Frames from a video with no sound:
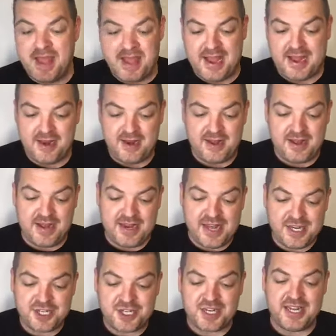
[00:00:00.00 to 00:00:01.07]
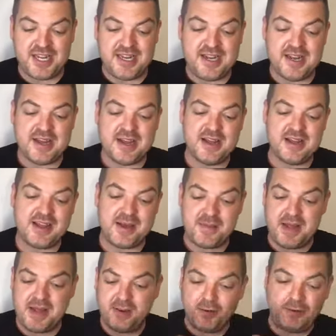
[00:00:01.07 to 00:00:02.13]
And allegedly, that
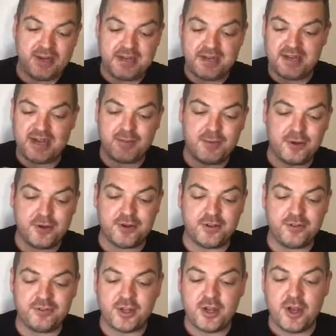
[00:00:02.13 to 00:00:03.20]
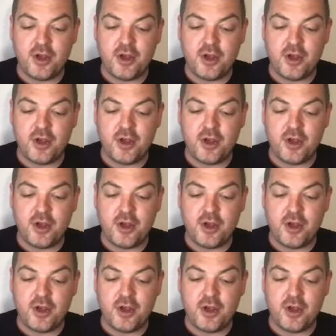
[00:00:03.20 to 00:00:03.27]
middle income earners